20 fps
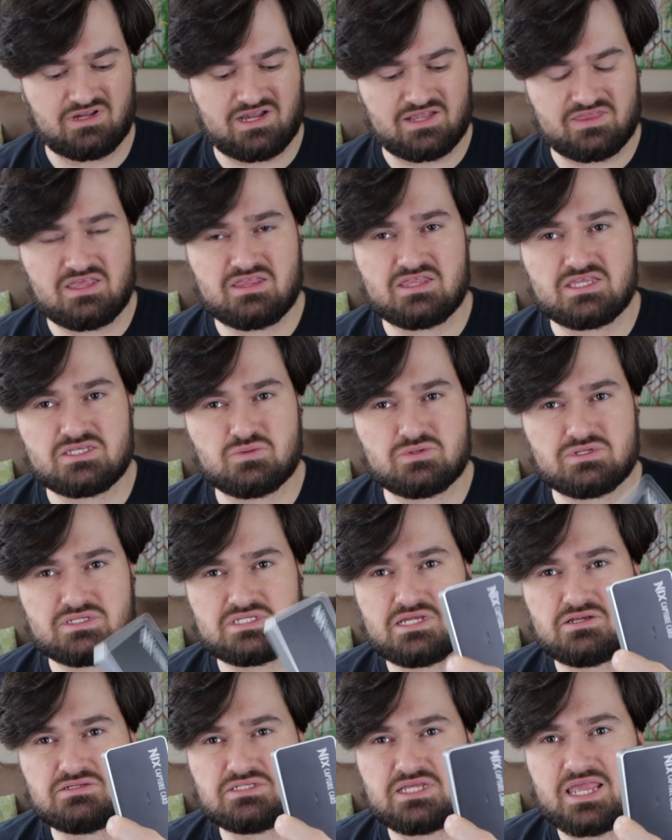I think this one
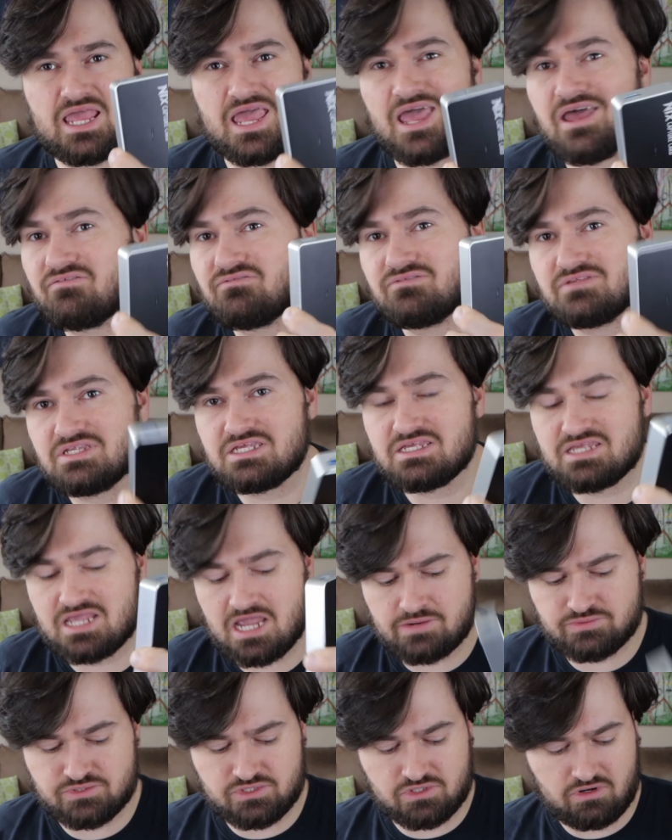says like FD
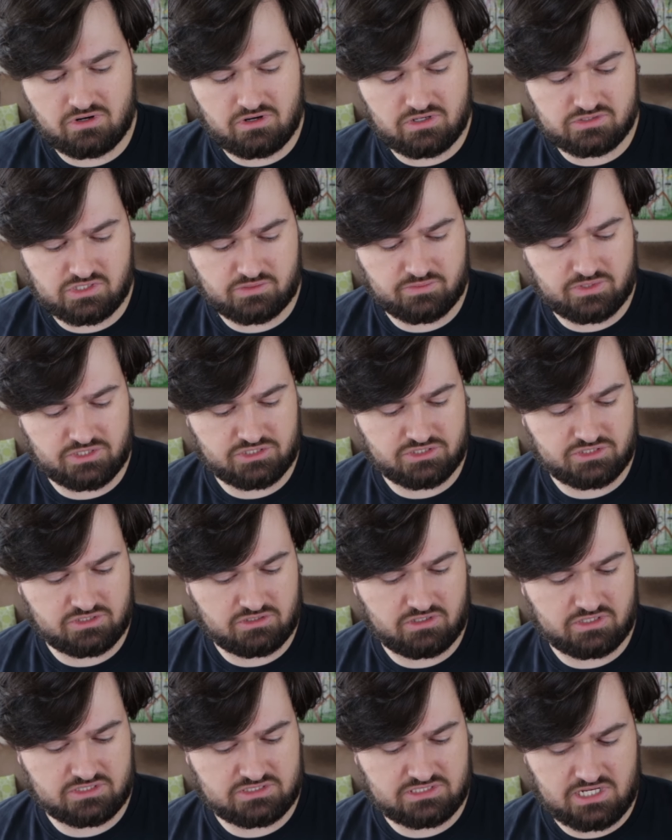capture card, so I'm not
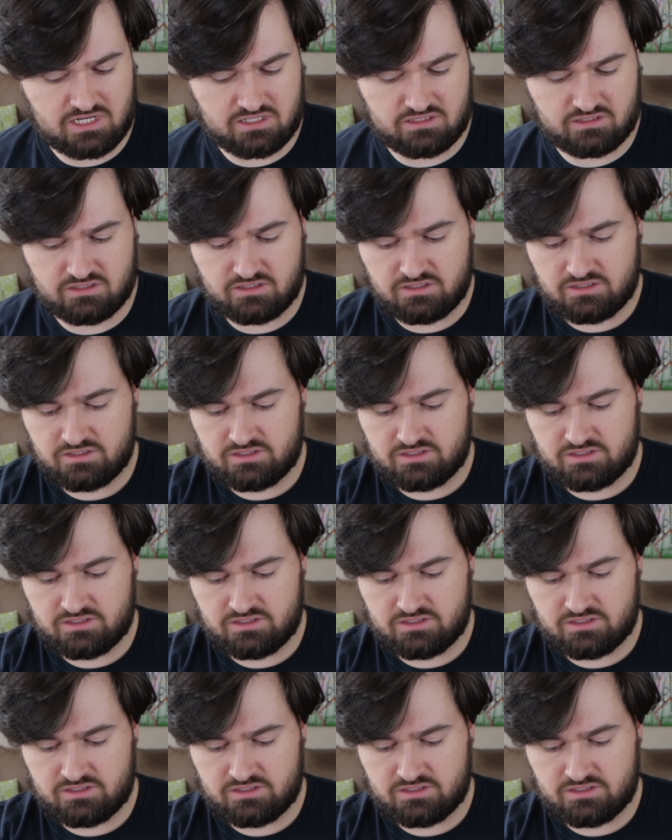sure exactly.